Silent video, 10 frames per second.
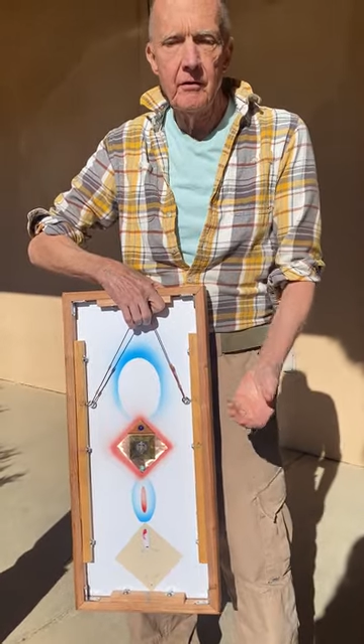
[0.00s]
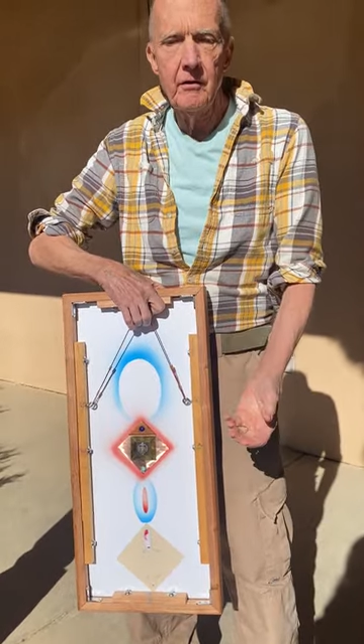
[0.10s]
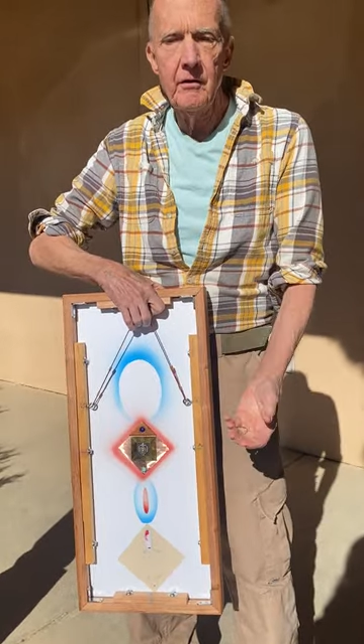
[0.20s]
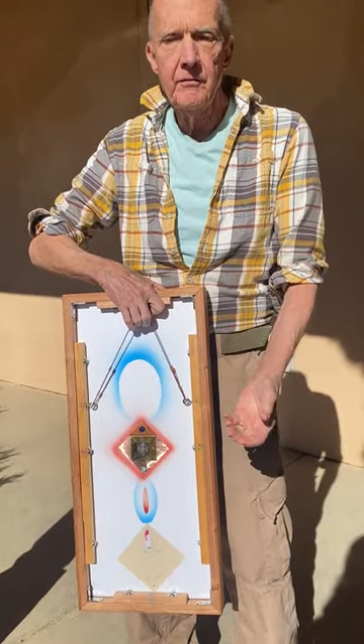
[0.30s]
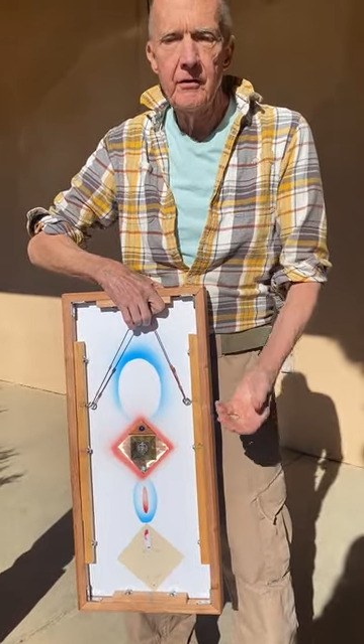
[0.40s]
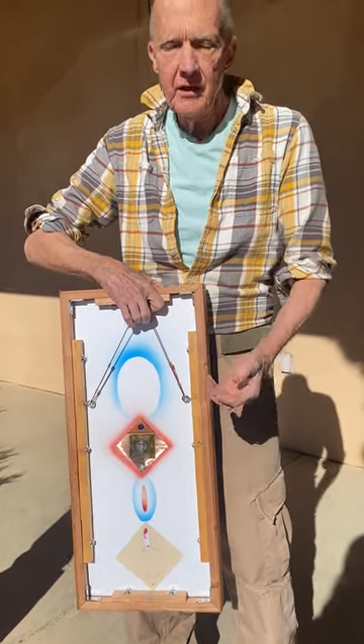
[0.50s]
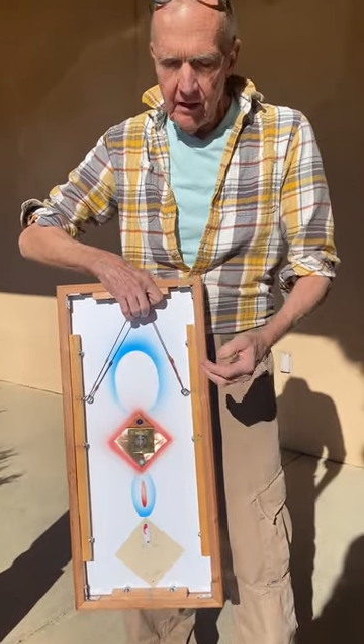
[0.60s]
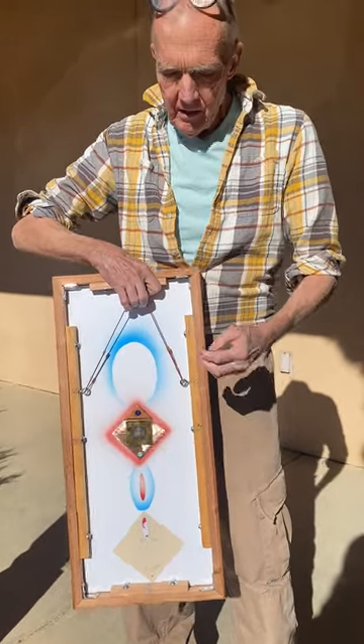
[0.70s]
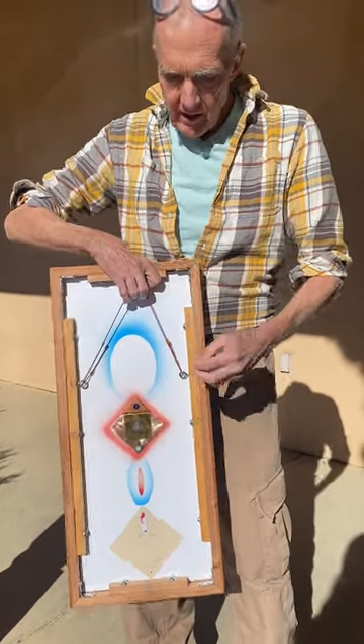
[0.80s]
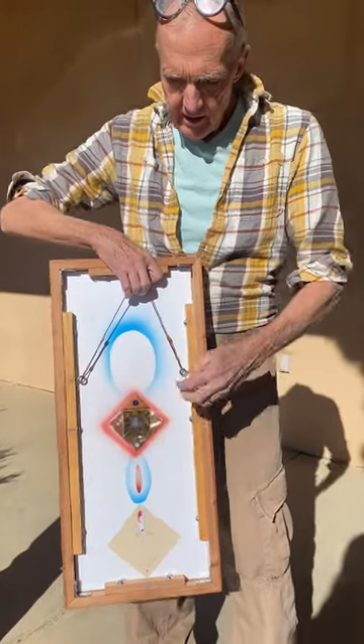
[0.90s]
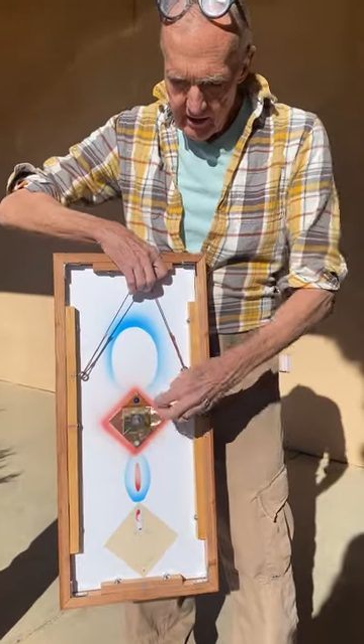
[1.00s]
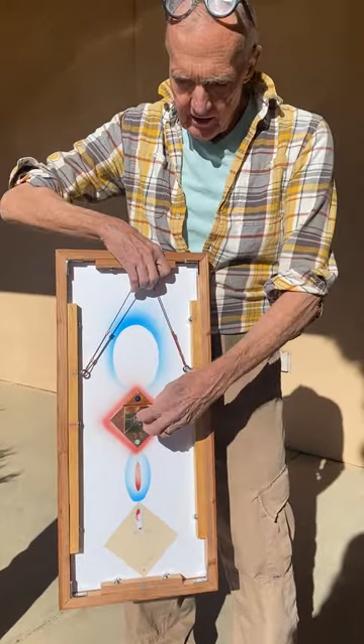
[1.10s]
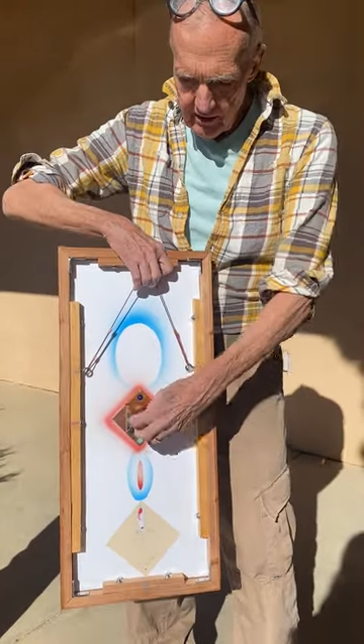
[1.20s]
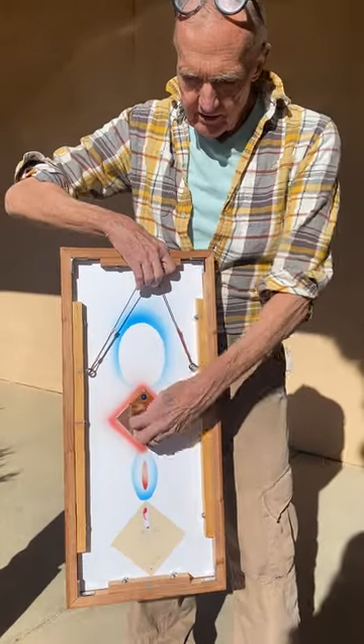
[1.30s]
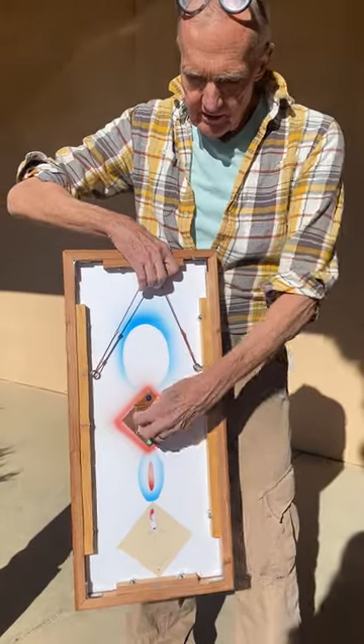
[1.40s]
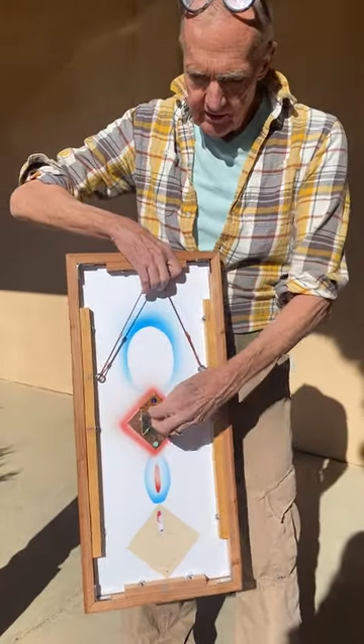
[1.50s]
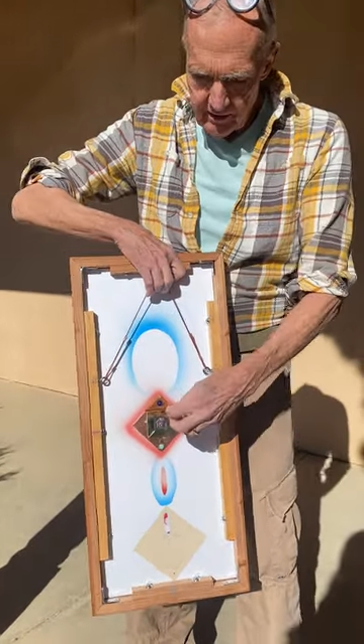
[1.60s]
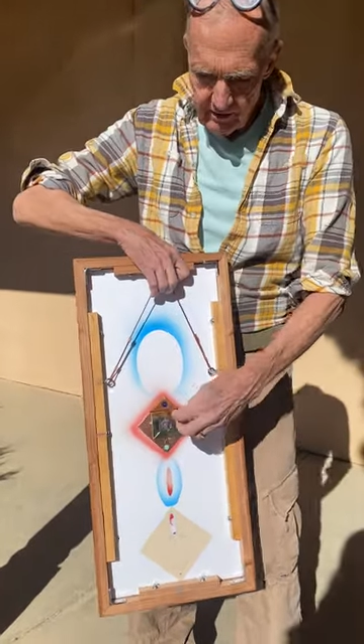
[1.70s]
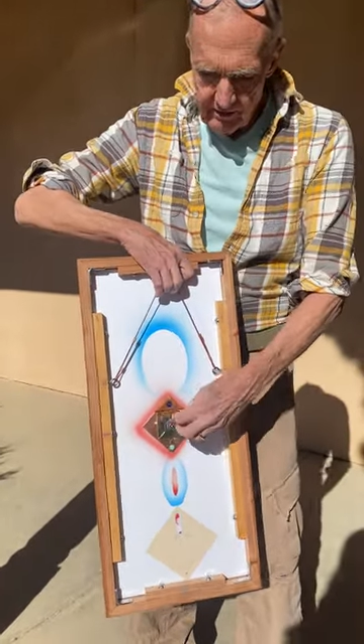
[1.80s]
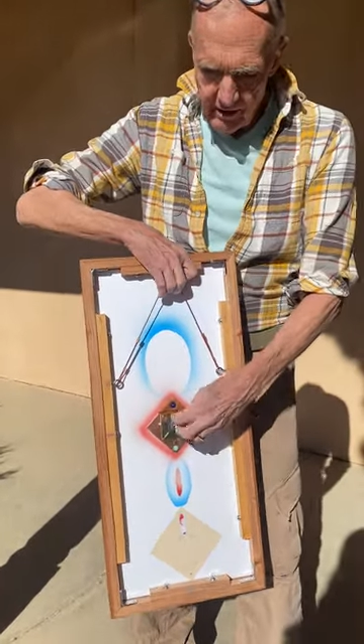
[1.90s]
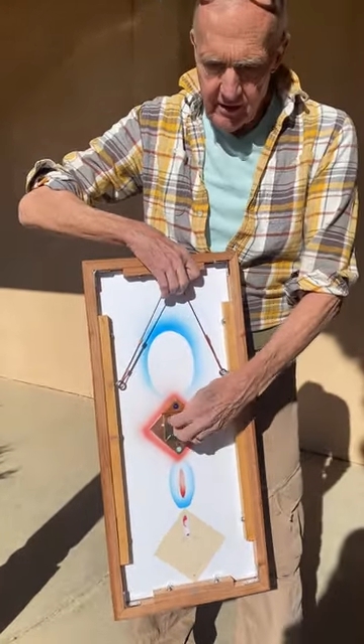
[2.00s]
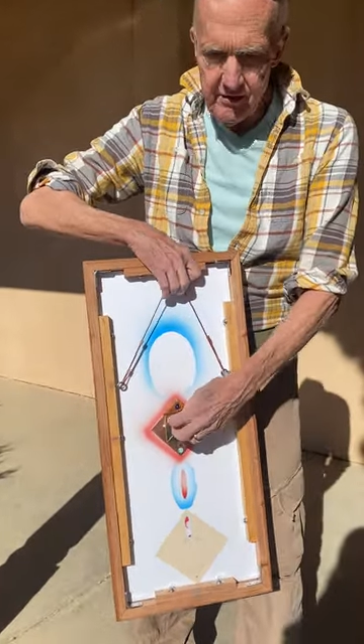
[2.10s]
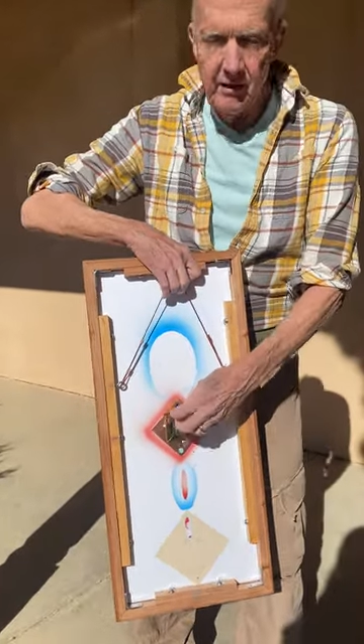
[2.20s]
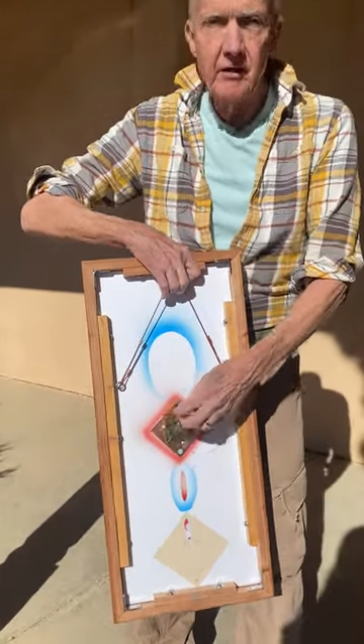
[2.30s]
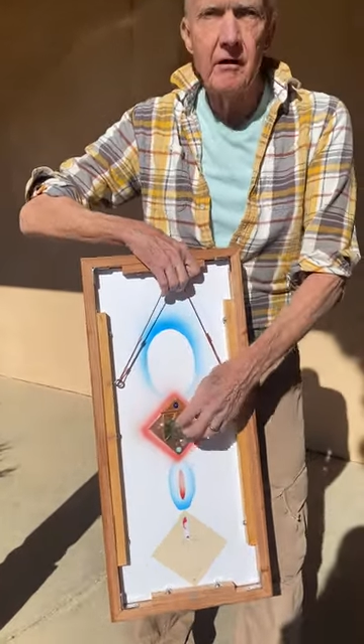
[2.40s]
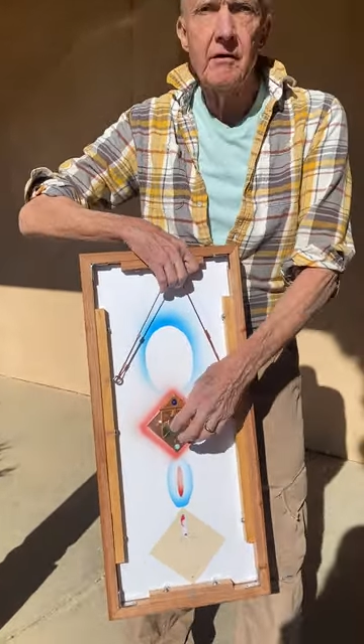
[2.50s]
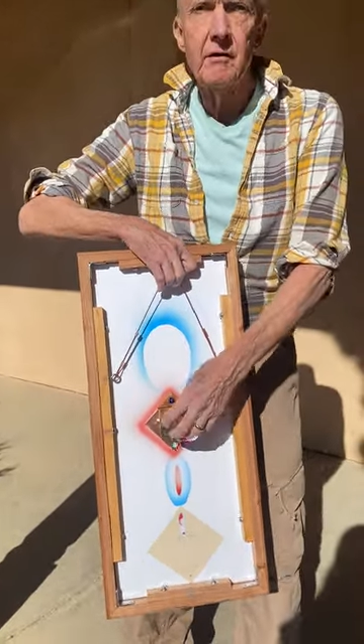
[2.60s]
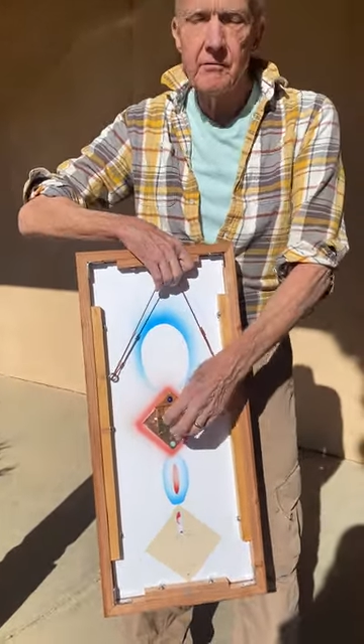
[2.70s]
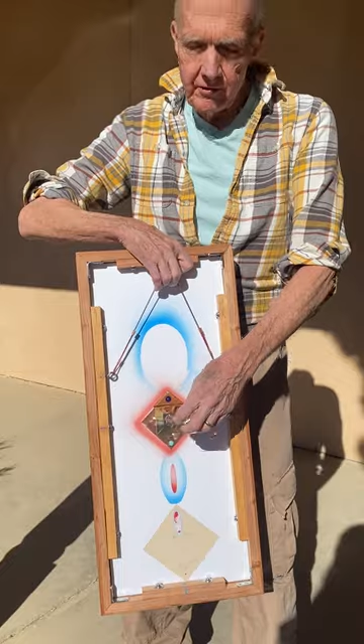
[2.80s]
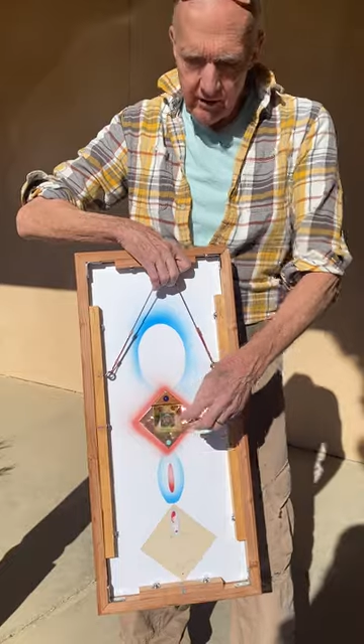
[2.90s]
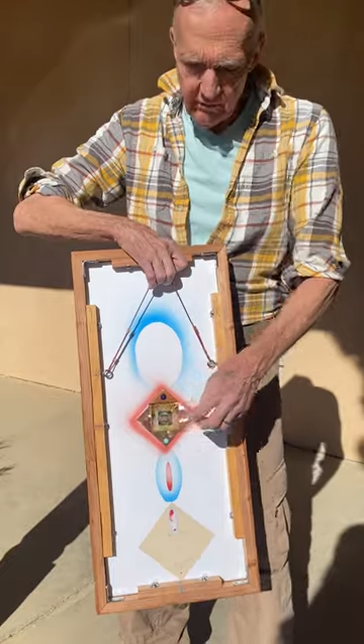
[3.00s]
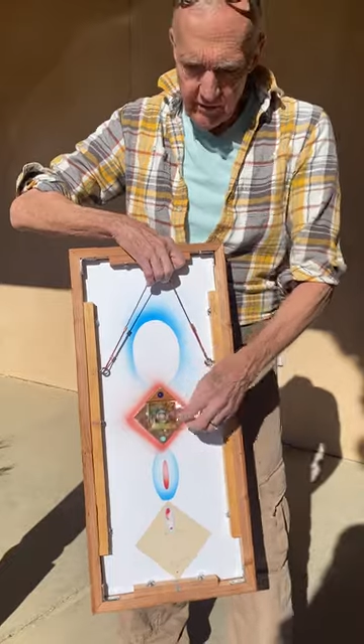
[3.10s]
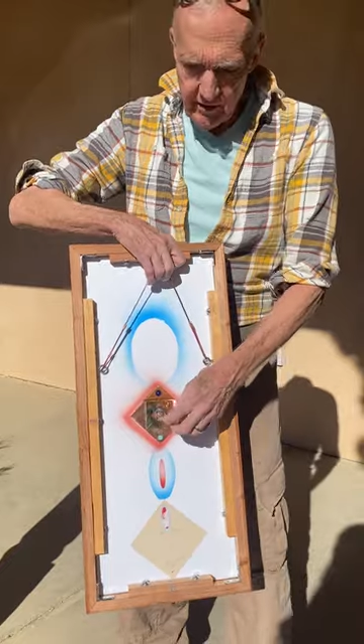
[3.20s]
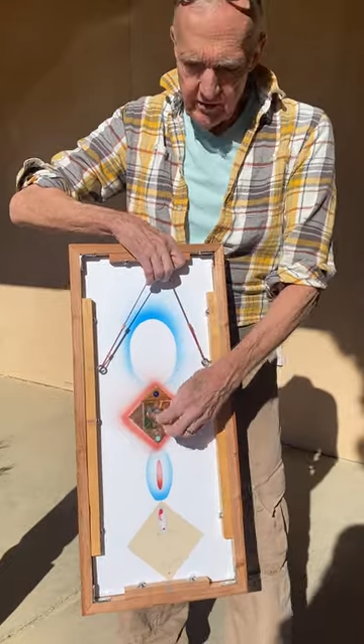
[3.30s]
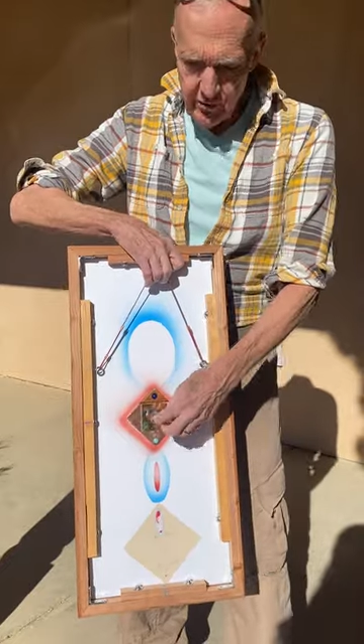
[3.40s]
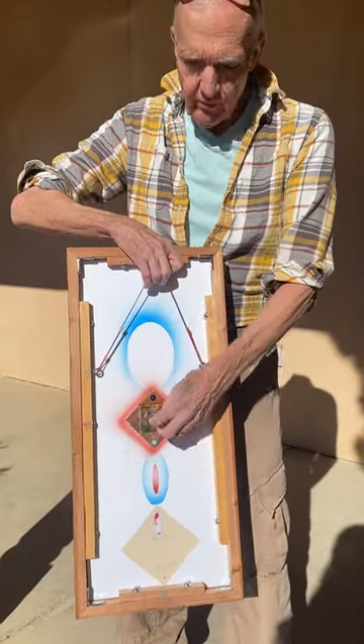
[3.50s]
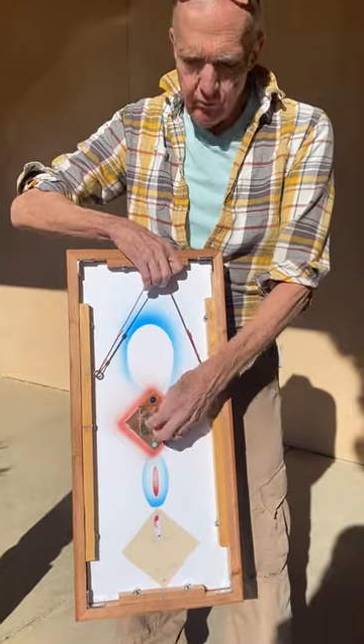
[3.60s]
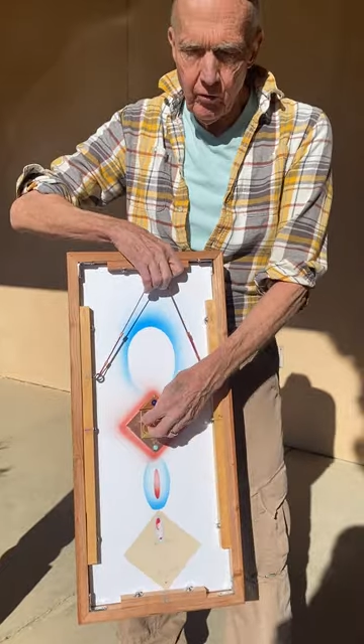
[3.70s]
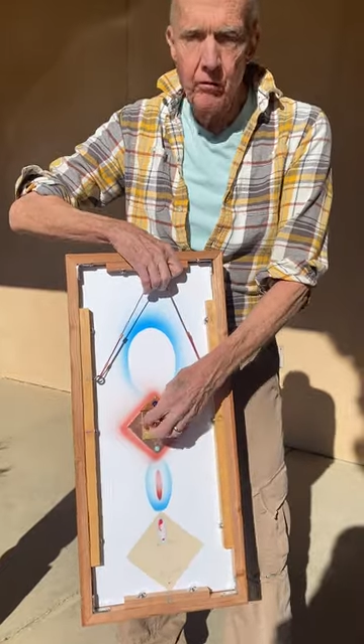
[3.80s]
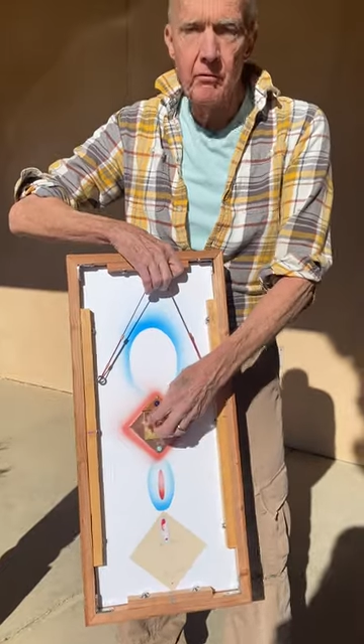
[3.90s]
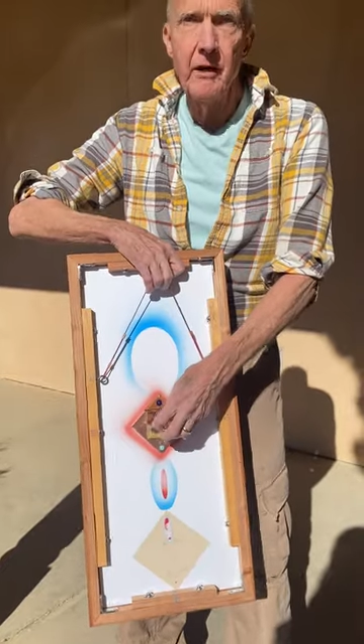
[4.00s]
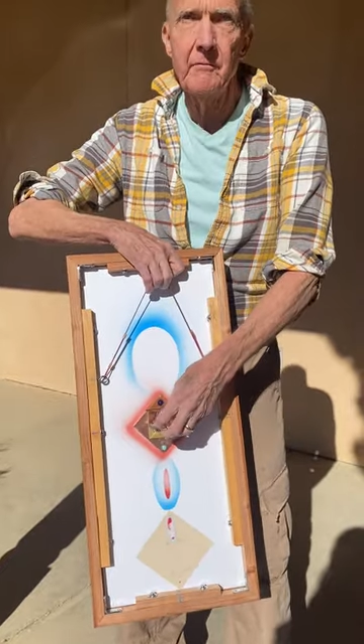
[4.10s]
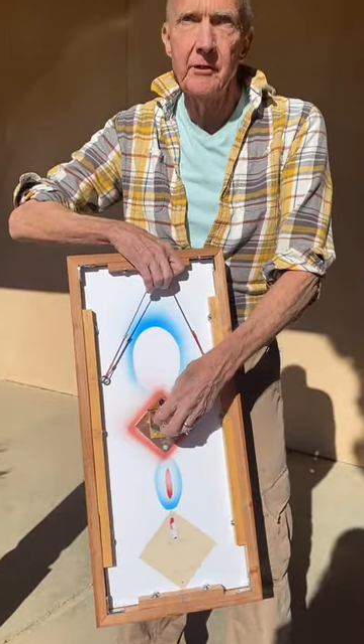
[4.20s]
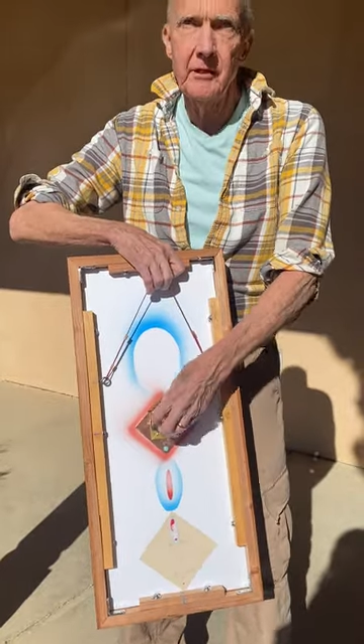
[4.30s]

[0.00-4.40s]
earth, and it has a cardiosynchronizer program